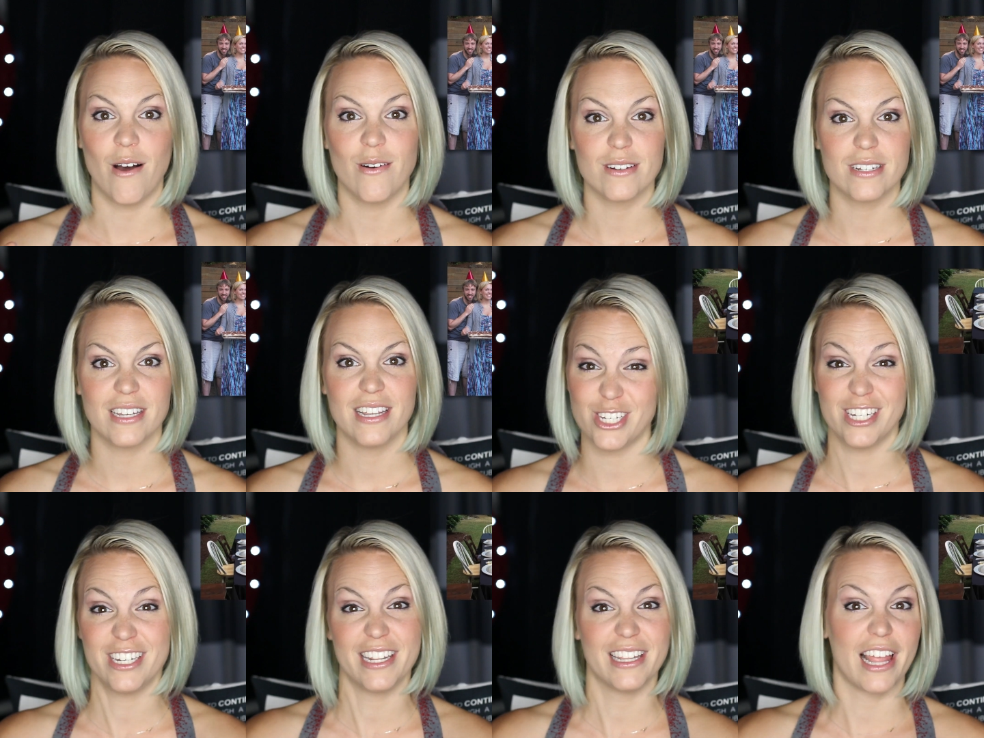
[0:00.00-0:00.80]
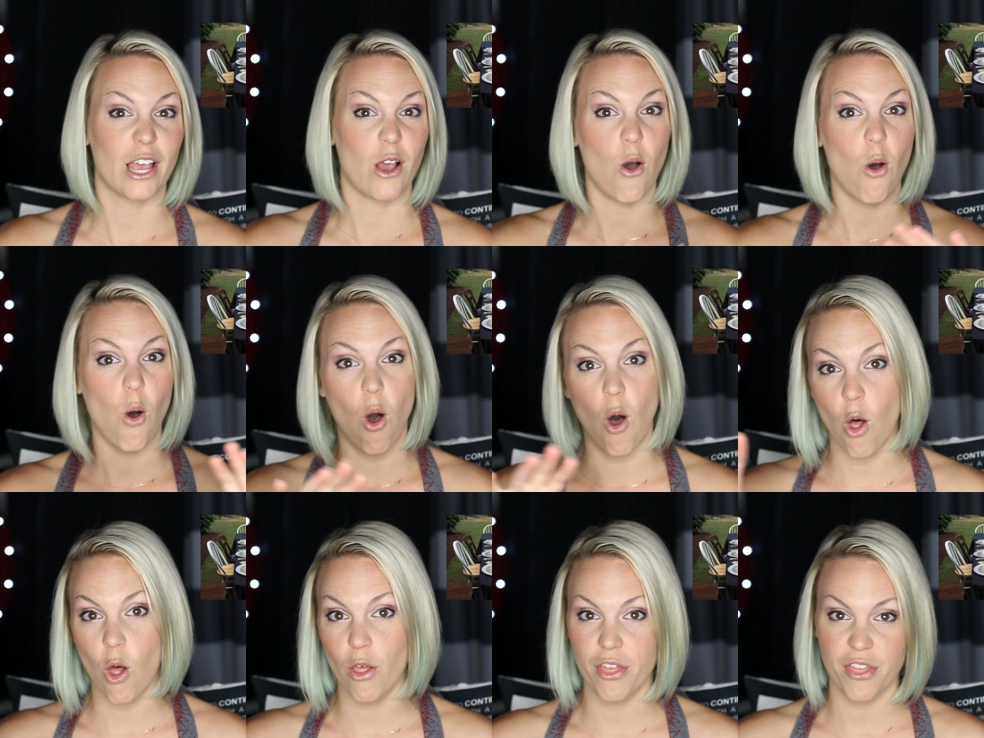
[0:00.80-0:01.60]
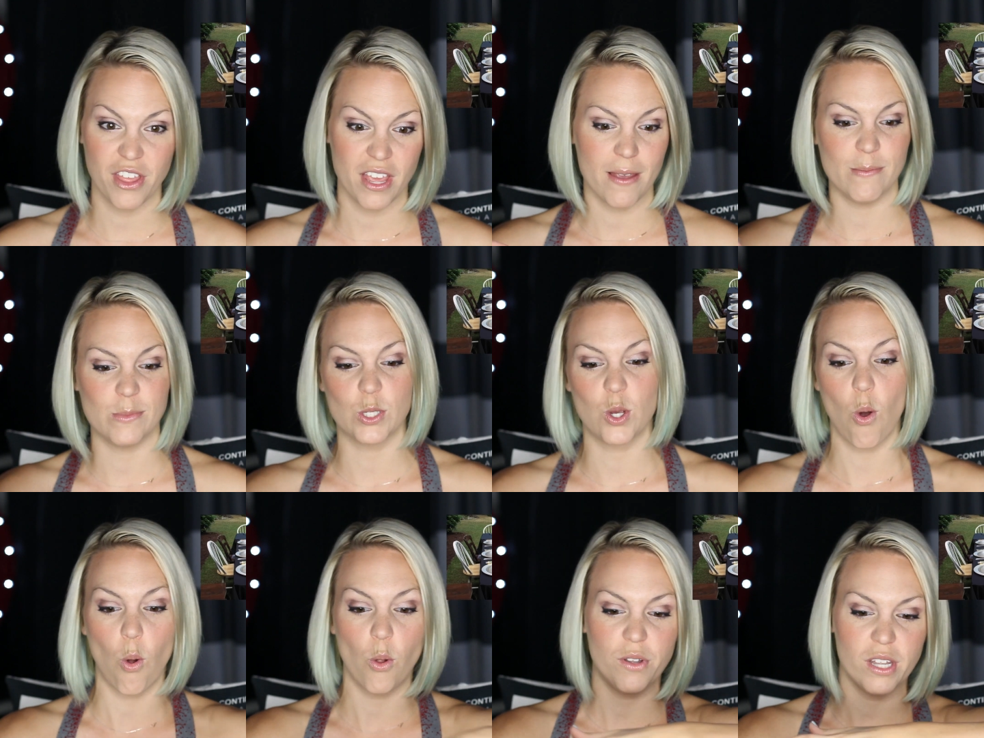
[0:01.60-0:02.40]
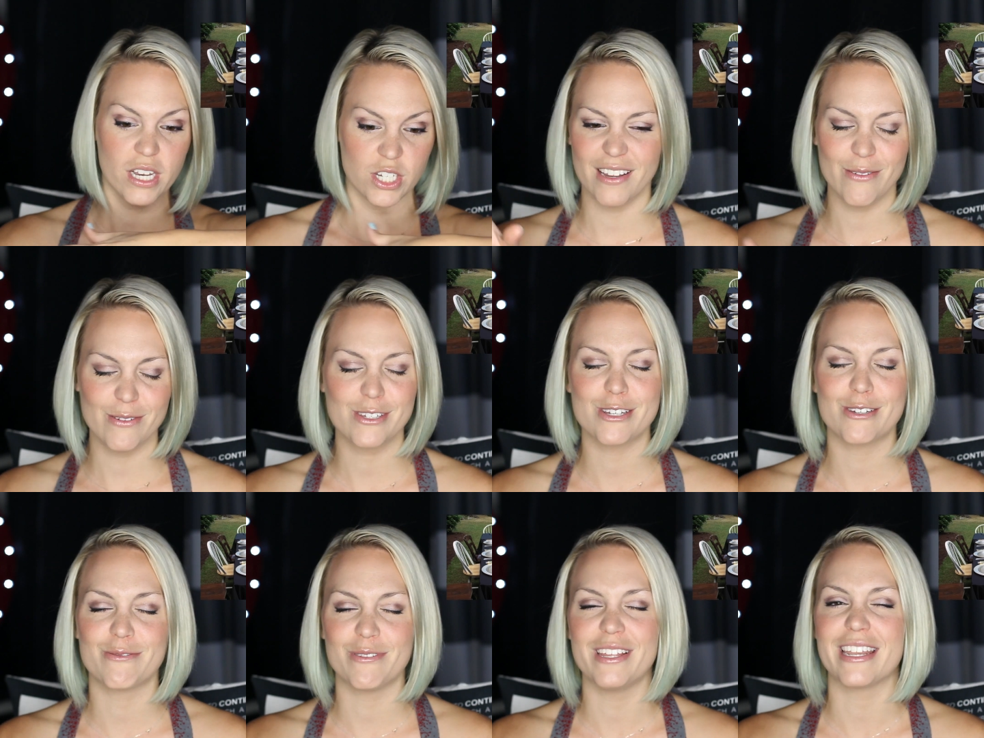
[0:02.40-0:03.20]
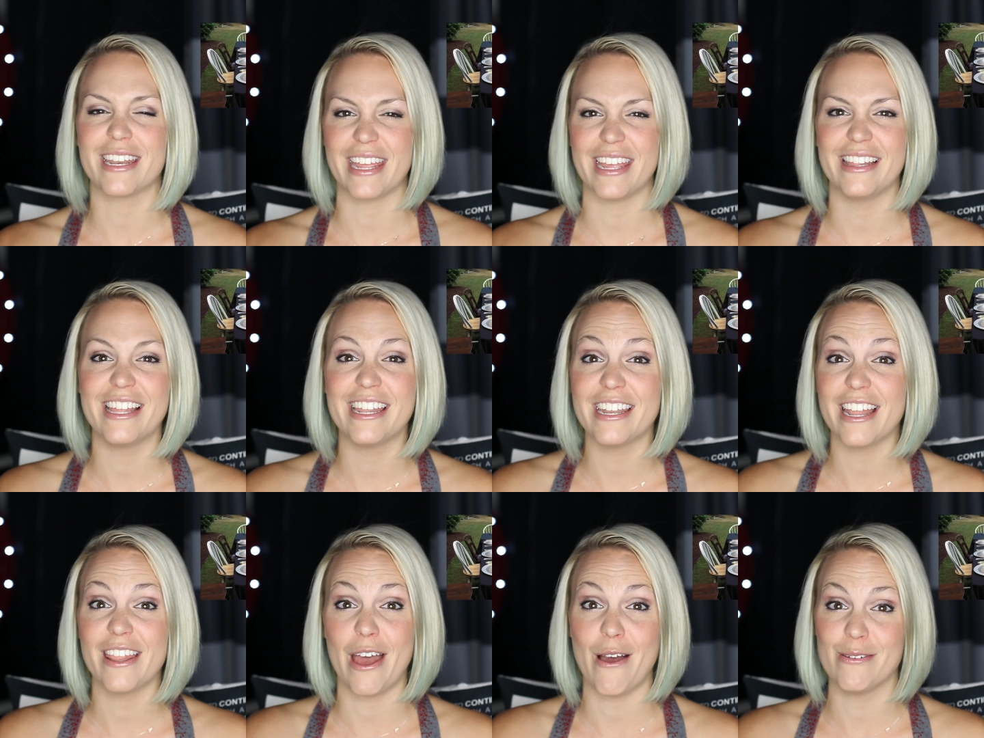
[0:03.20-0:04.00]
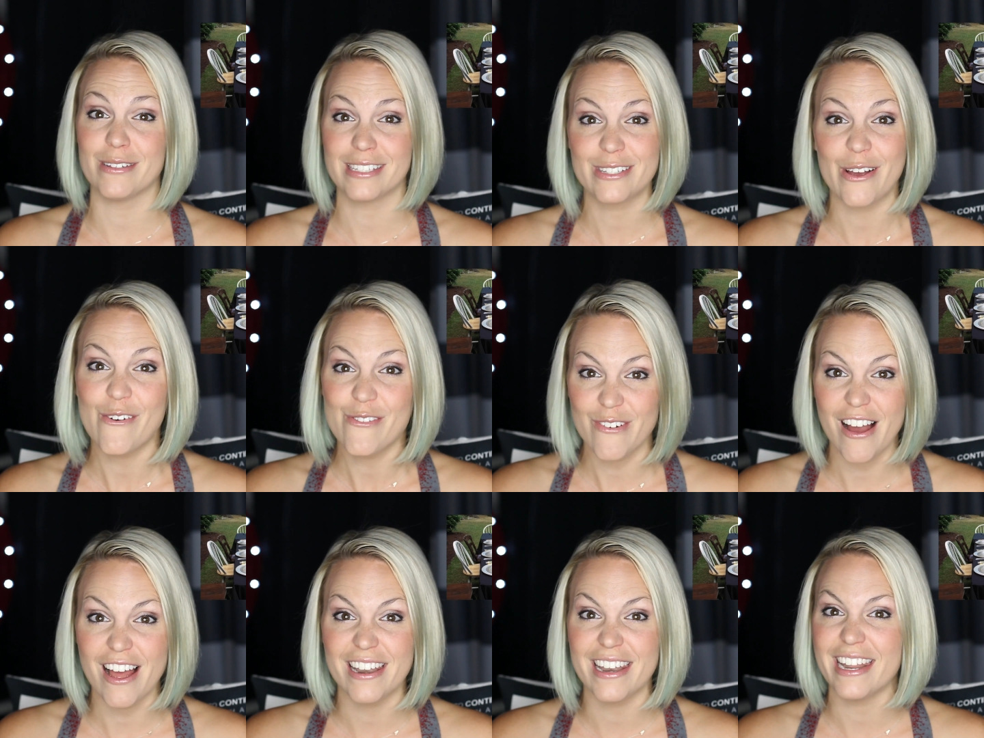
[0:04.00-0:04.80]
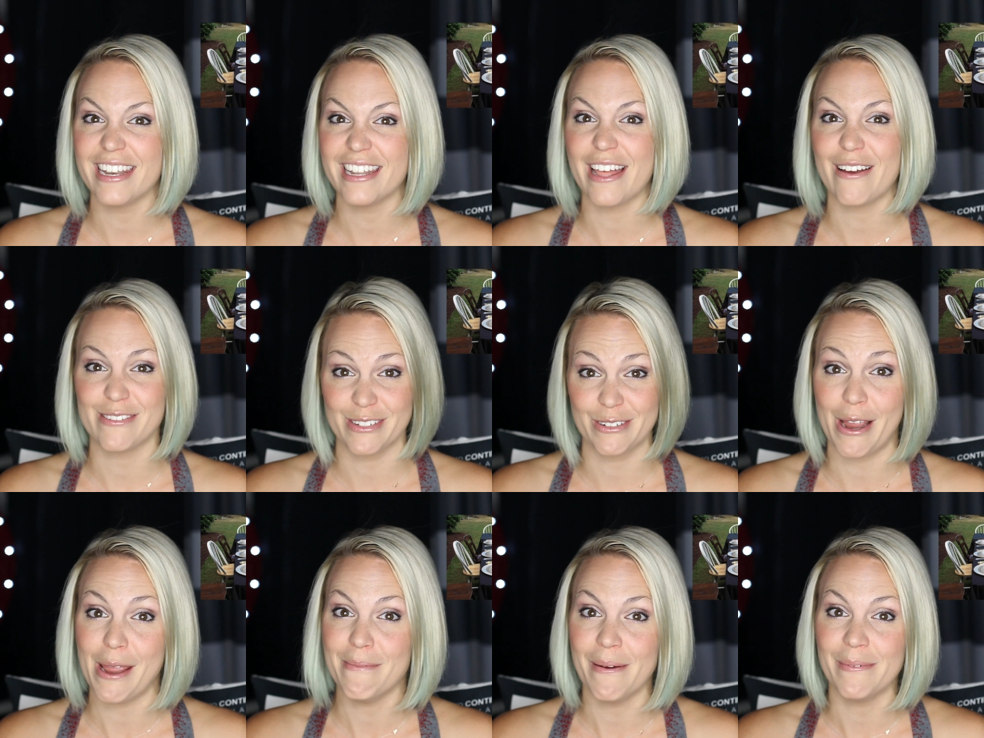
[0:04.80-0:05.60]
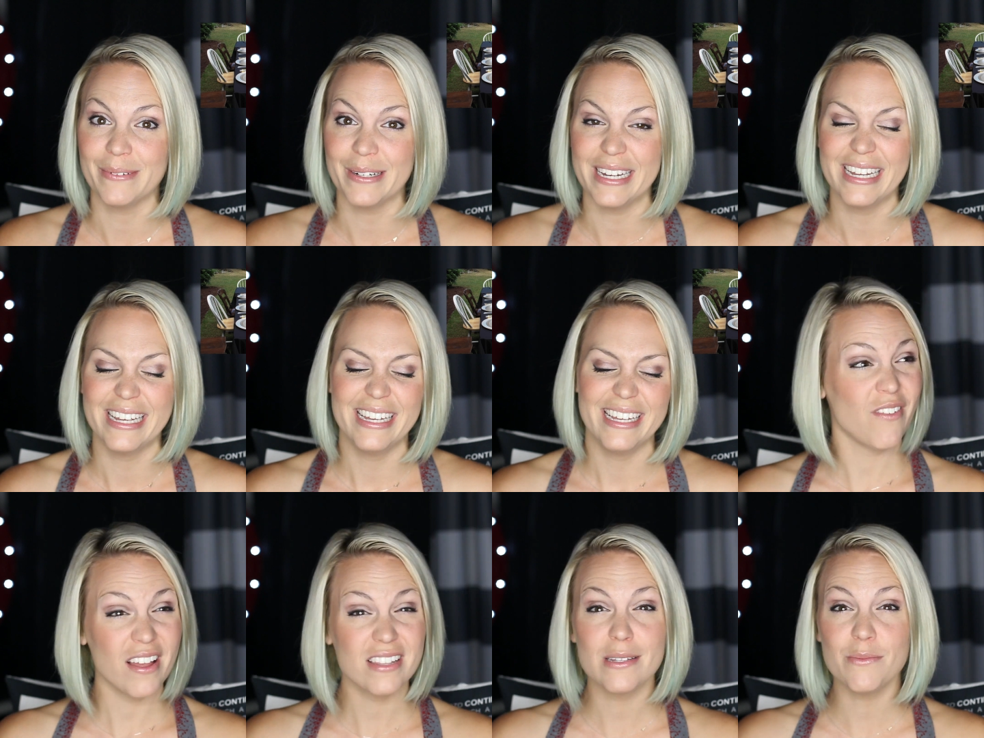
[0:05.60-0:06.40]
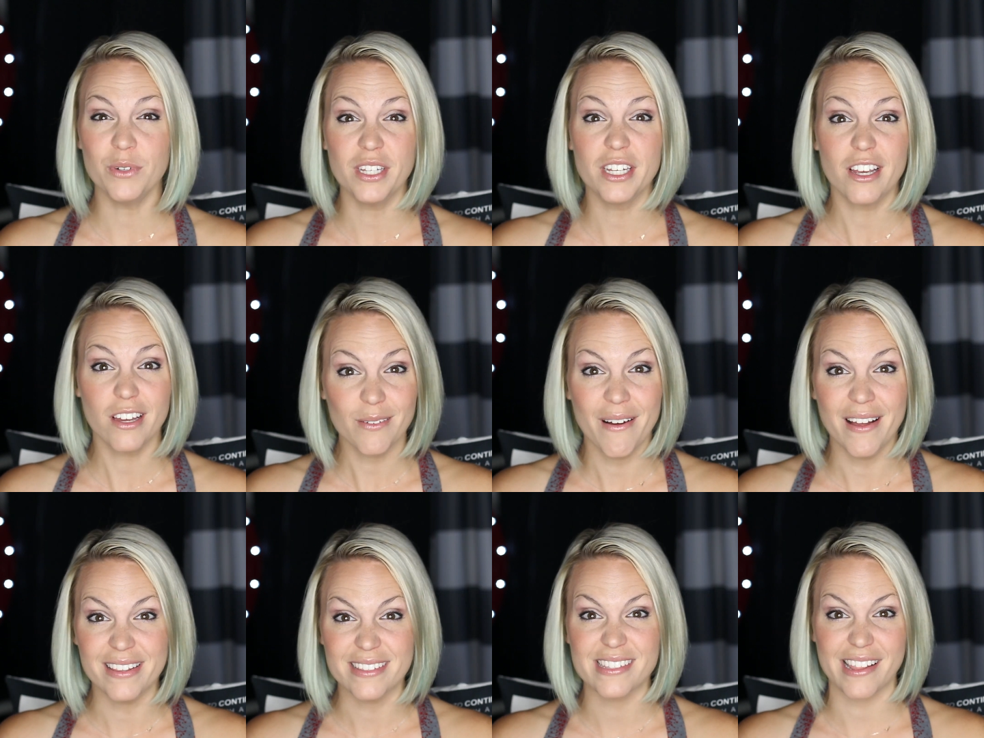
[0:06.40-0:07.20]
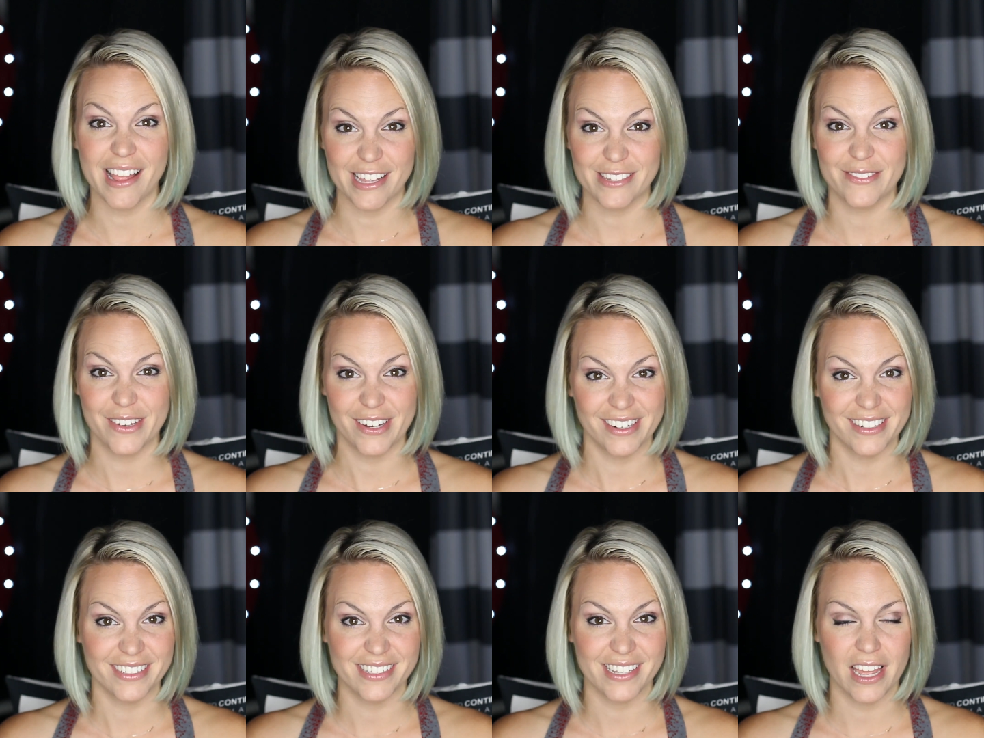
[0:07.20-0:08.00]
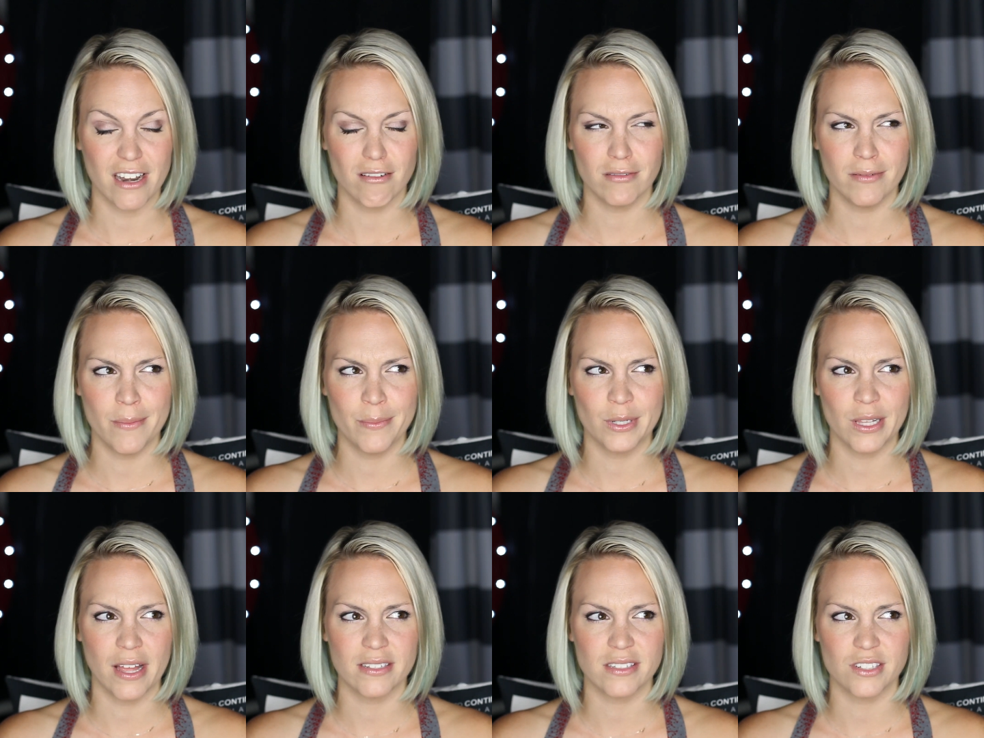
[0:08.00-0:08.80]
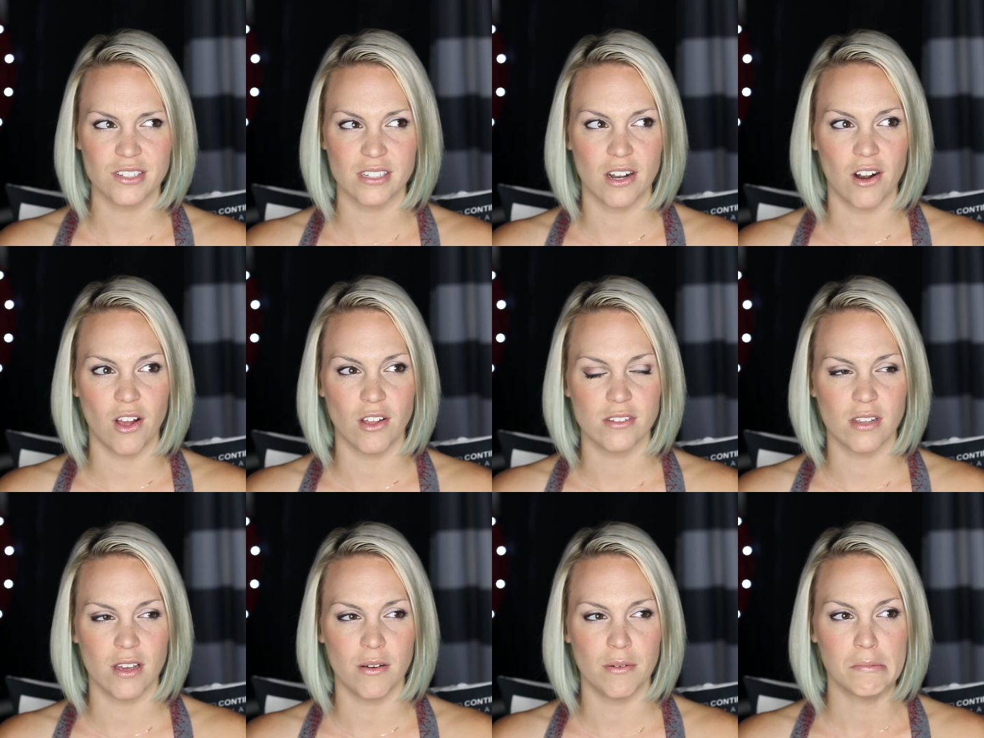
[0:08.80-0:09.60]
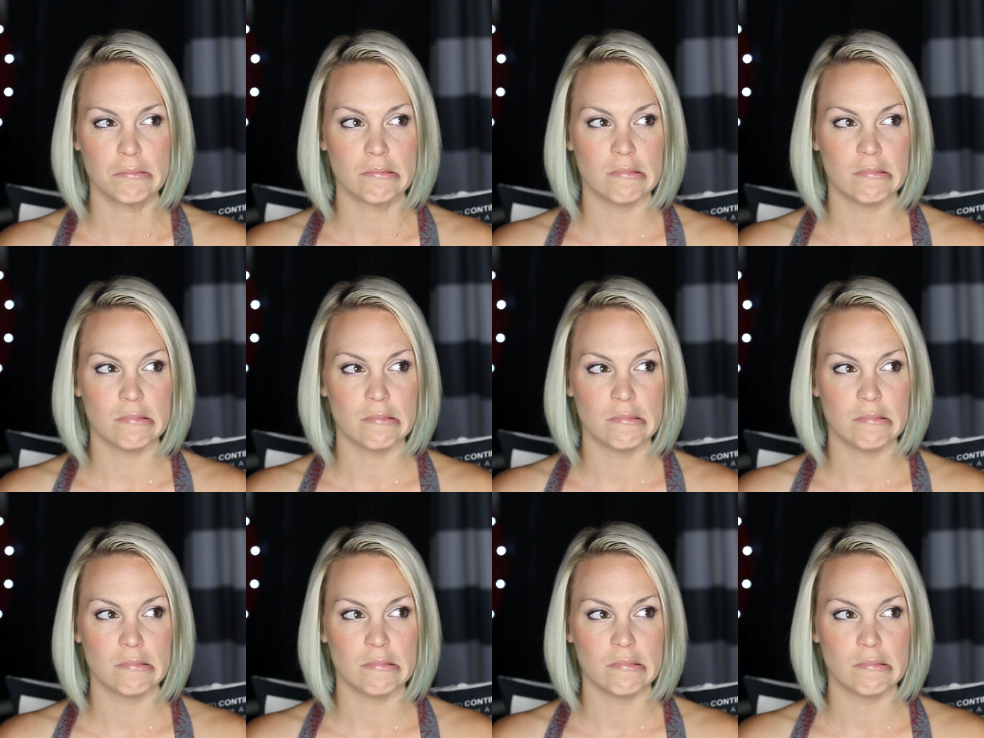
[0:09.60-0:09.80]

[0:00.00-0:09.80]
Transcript: out. She did like all themed golden. It was just really neat. Linda, that was so fun and that was a great memory. I've had some really good ones the last few years. I don't remember last year's at all, so